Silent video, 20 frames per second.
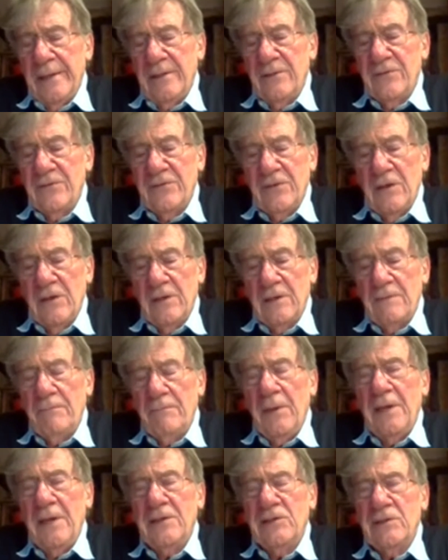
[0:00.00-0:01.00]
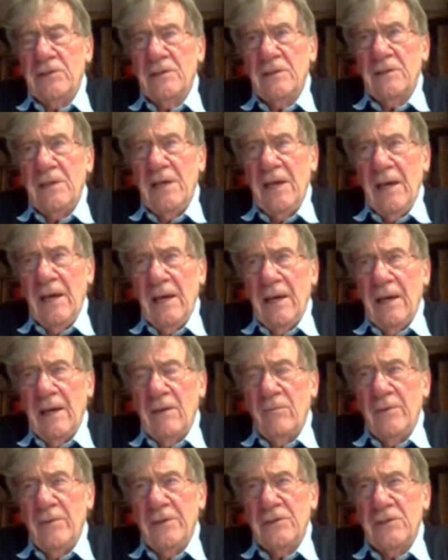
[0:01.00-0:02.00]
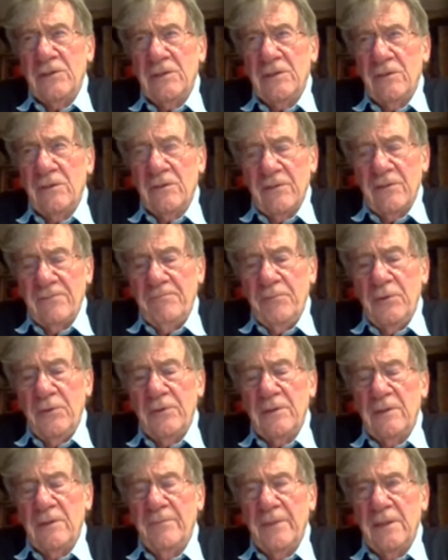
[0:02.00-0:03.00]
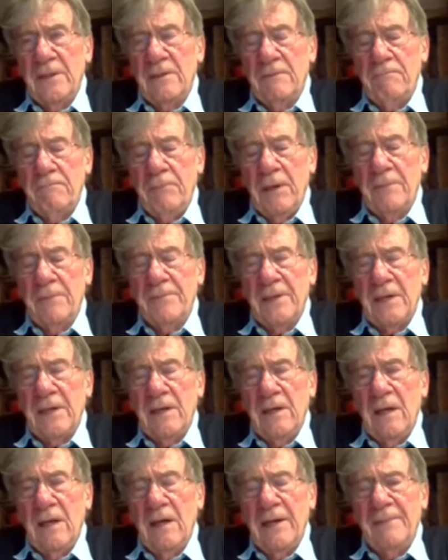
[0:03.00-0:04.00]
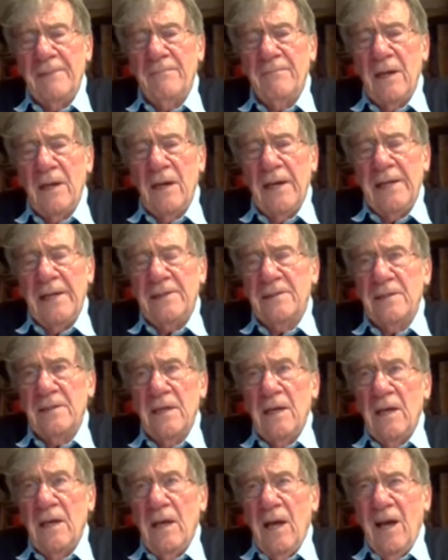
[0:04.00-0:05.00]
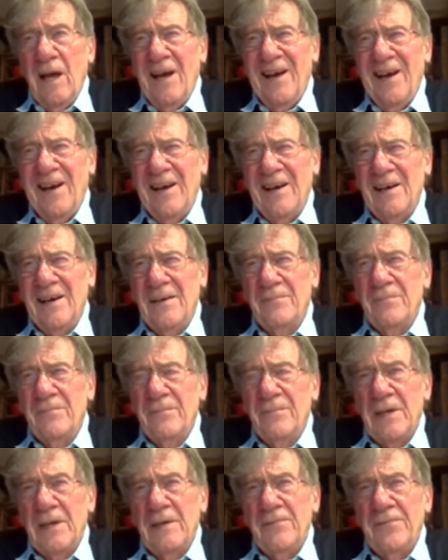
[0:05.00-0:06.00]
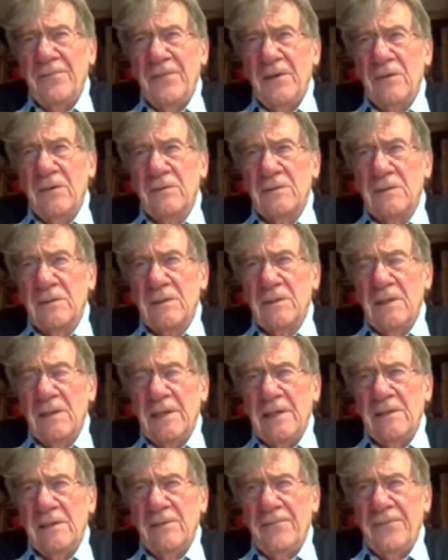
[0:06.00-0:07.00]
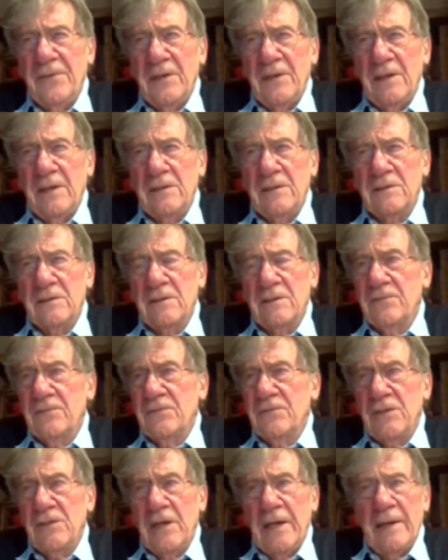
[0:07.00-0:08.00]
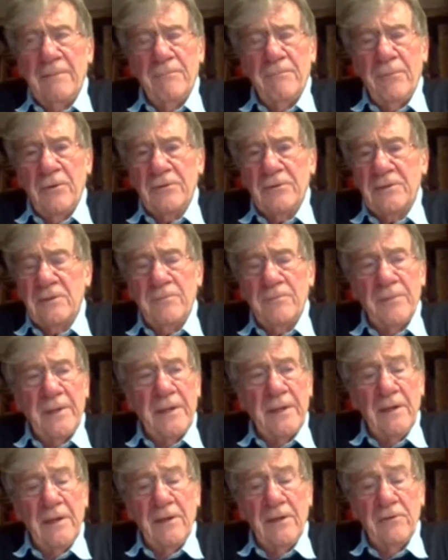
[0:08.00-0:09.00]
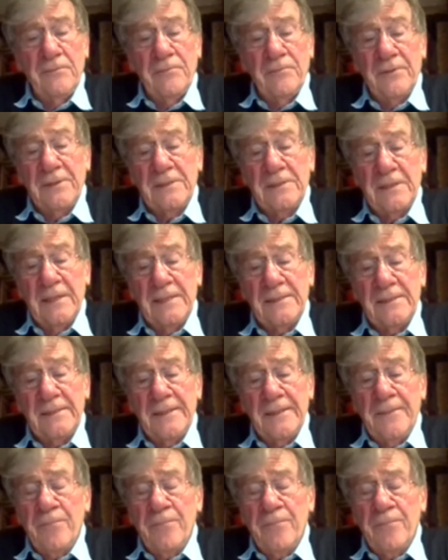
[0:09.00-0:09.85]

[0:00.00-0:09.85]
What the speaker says: concerning patient care, which sort of put them in public limelight, may lead to feelings of shame, possibly, and hopelessness.